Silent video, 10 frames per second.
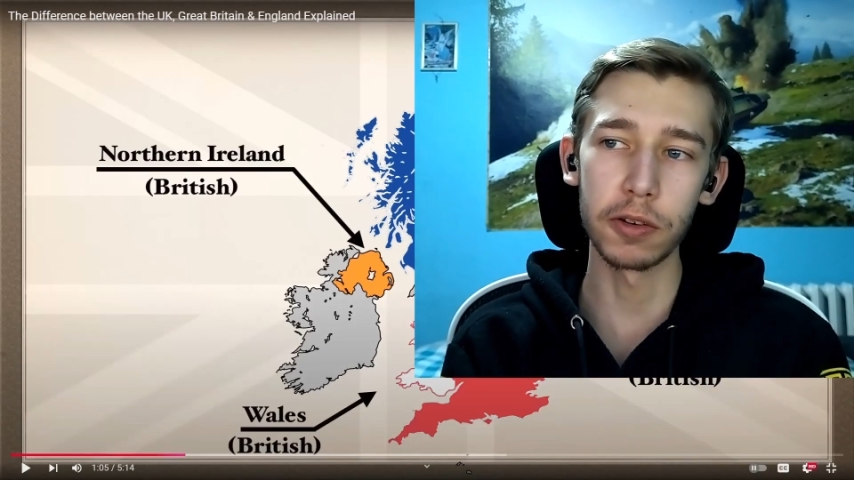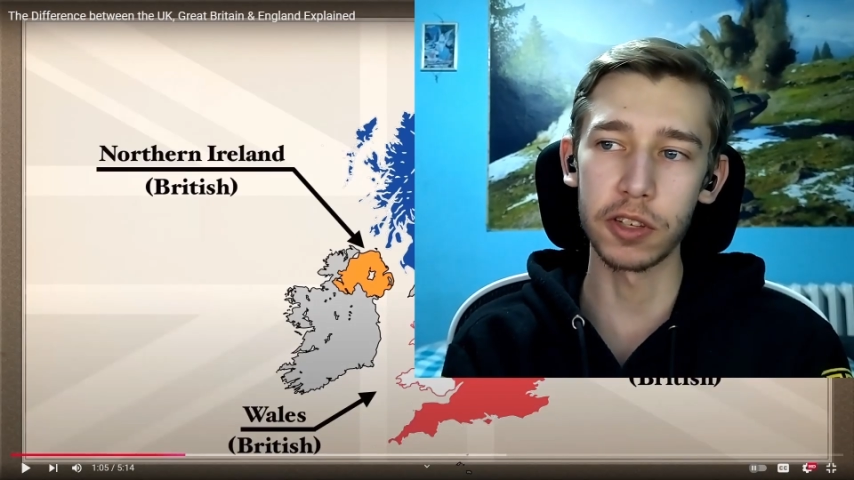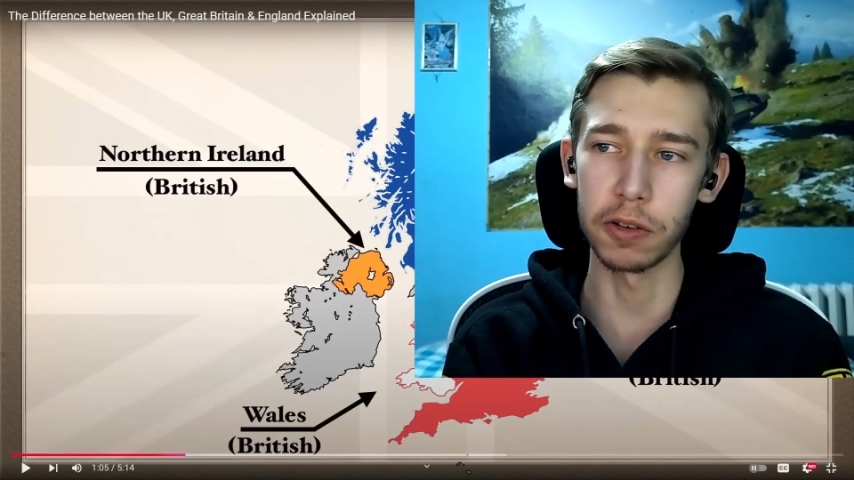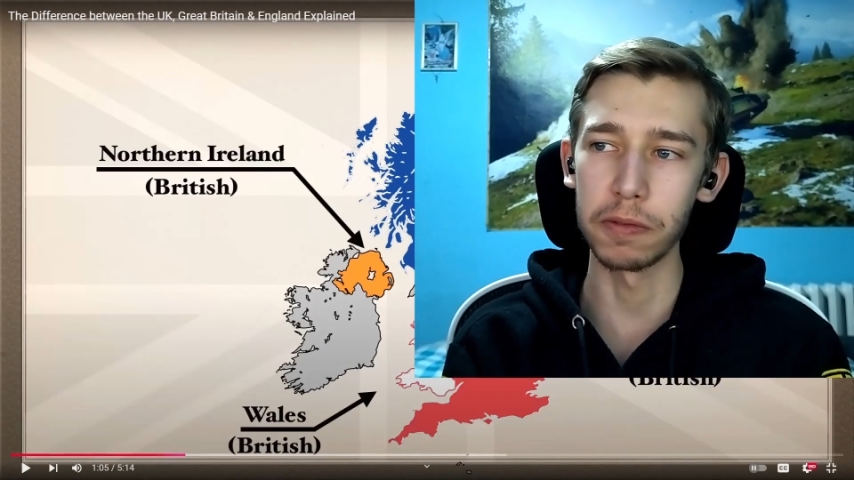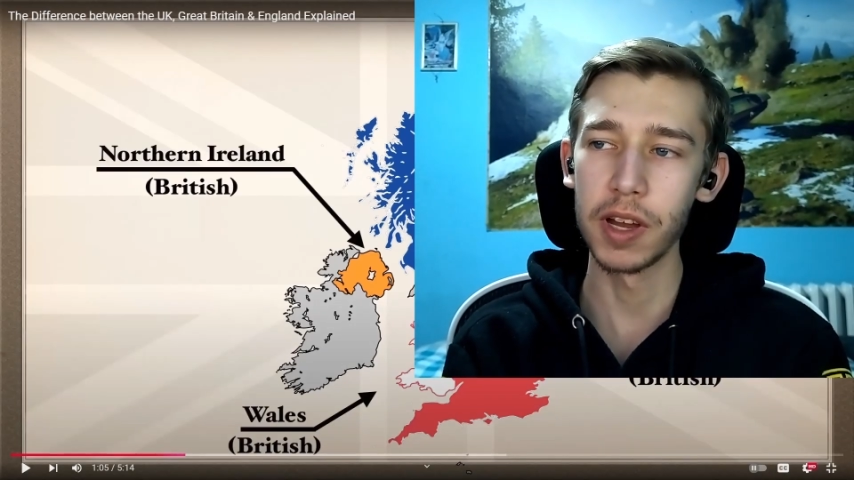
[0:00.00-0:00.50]

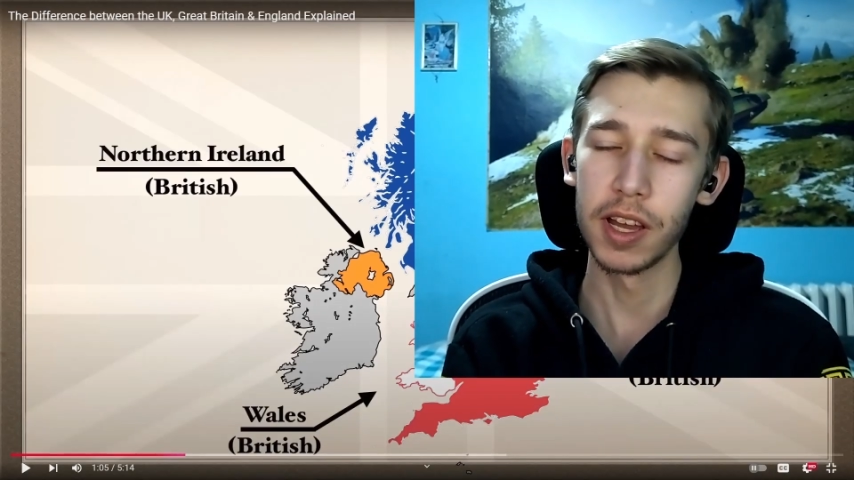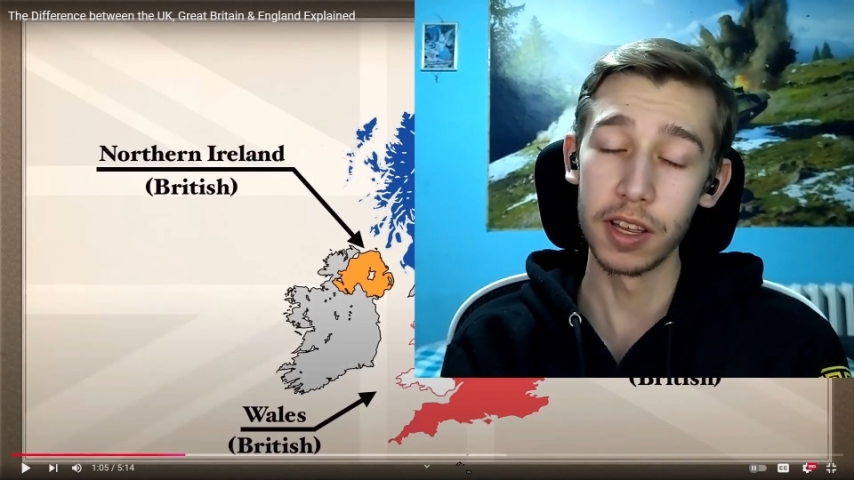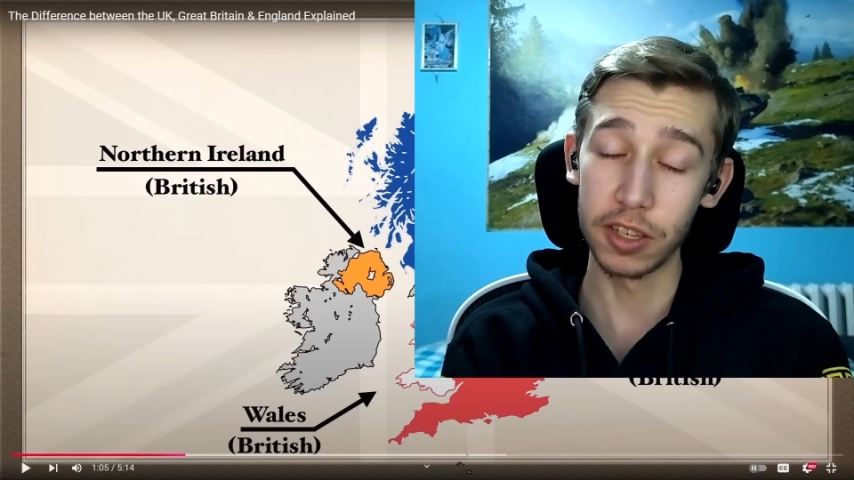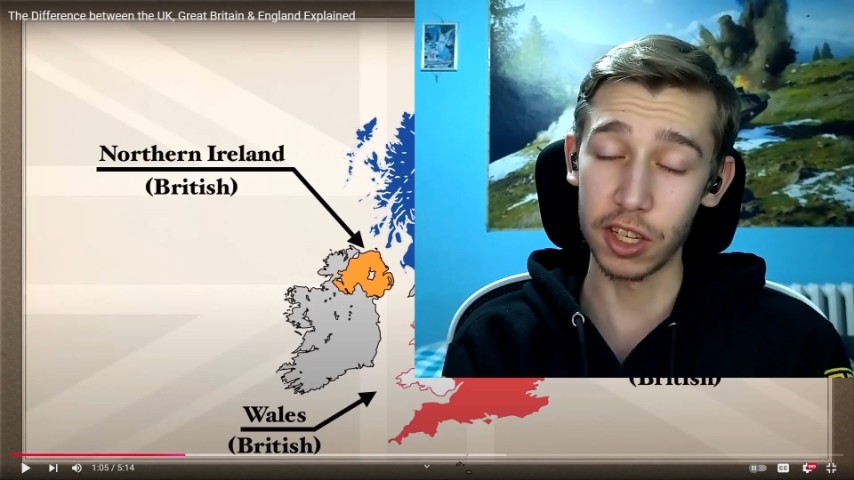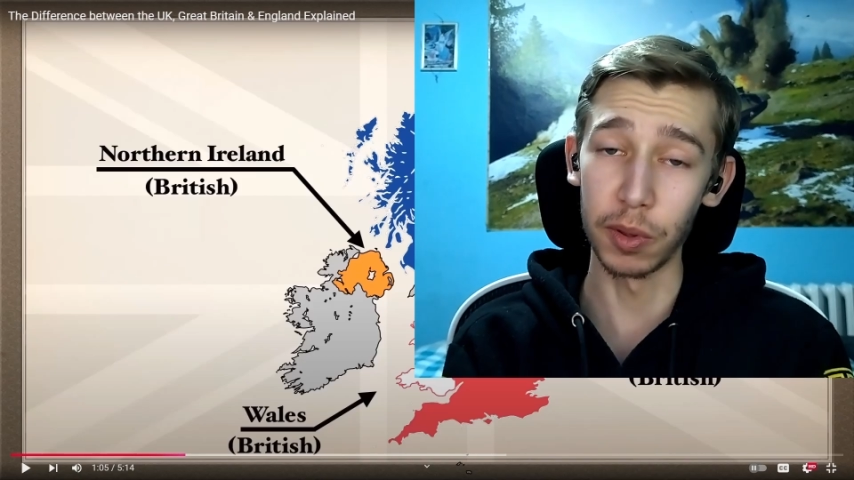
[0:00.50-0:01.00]
so
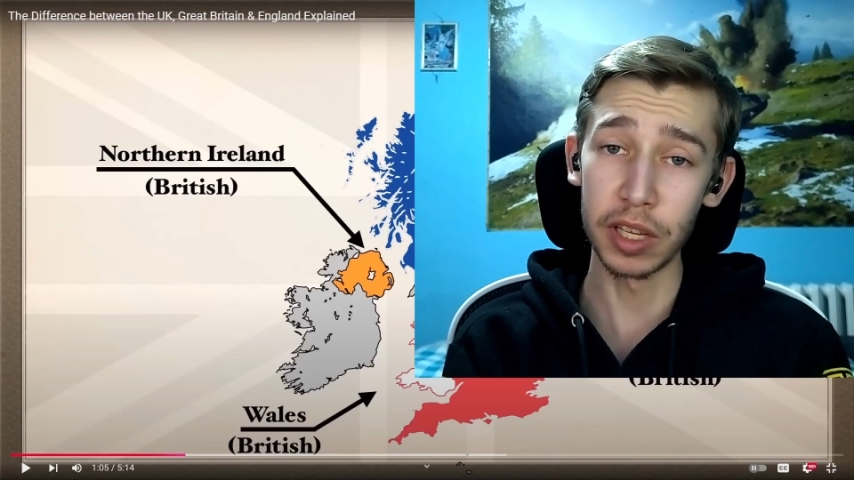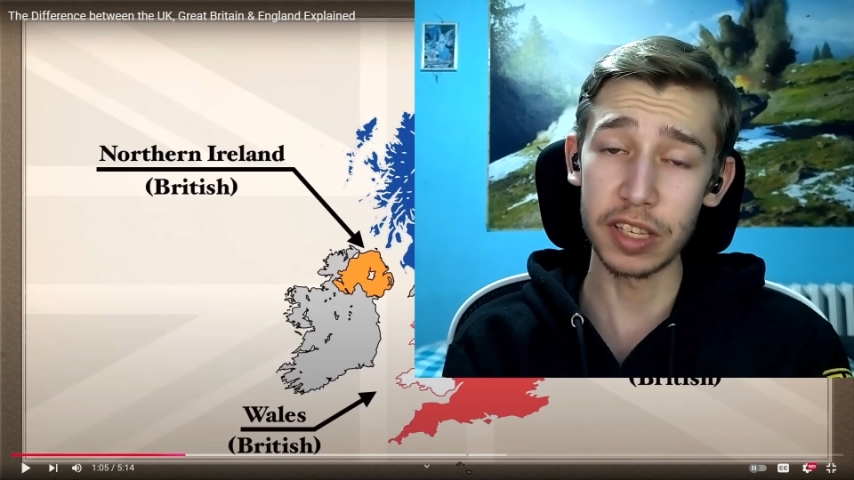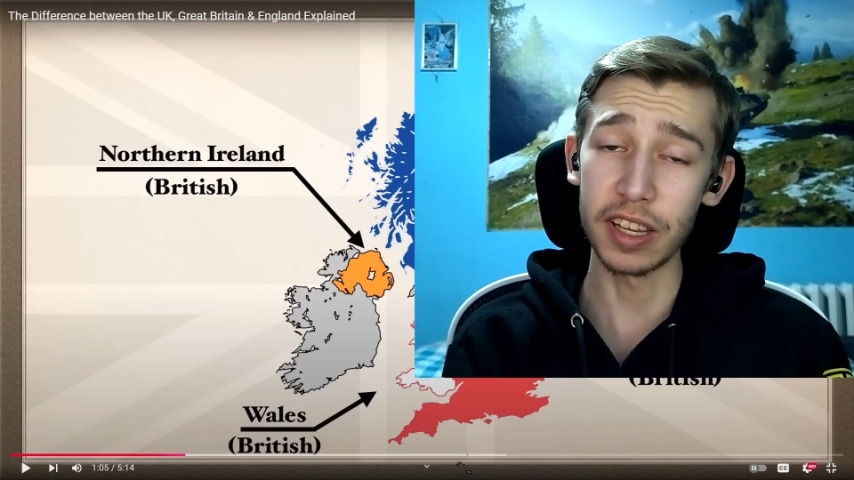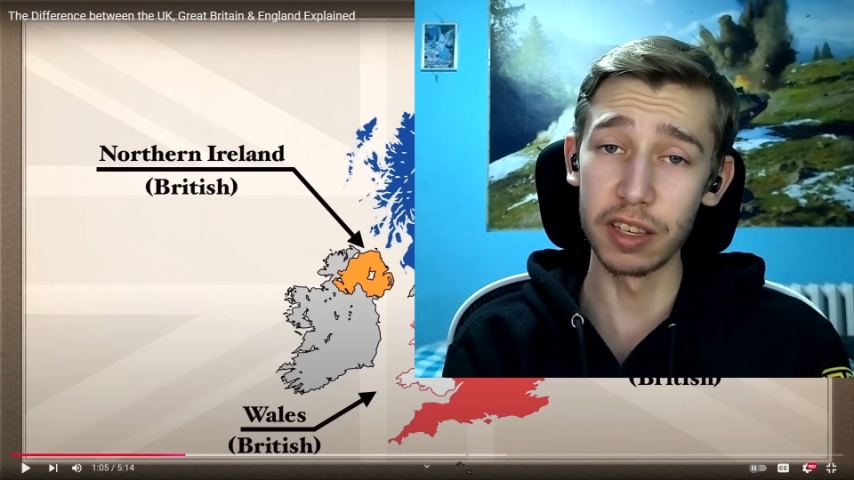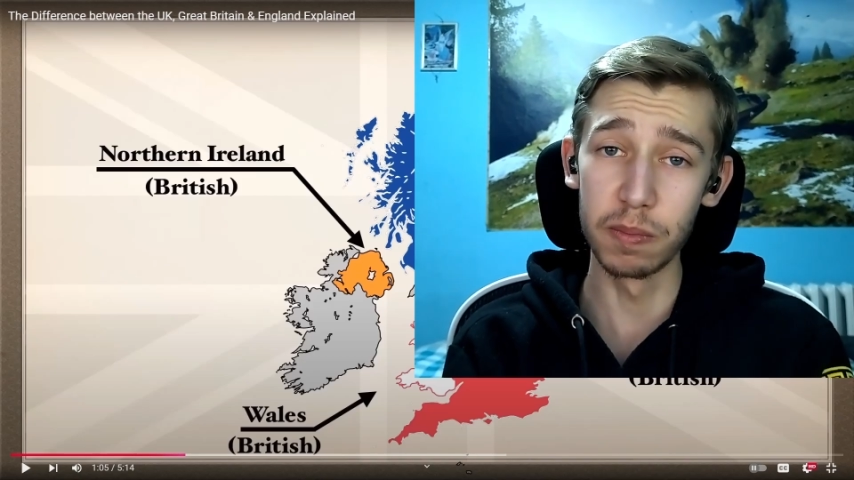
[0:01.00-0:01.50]
some of these
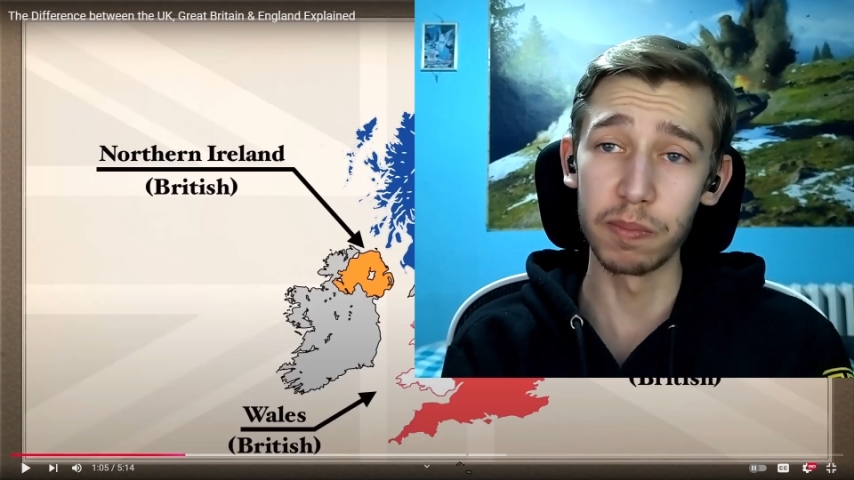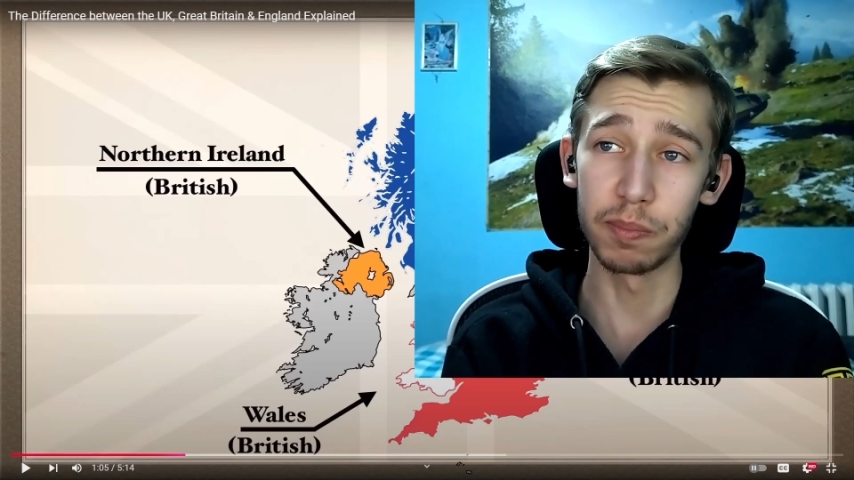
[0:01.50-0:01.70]
things